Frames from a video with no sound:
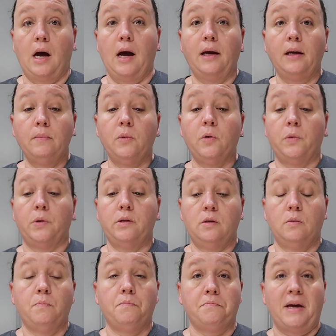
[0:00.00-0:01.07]
I'm going
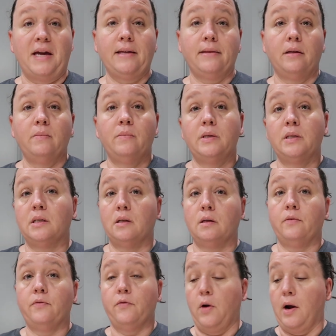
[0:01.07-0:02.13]
to bake them instead
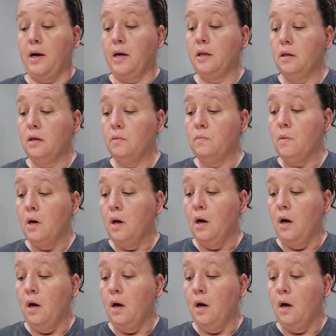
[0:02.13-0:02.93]
of frying them,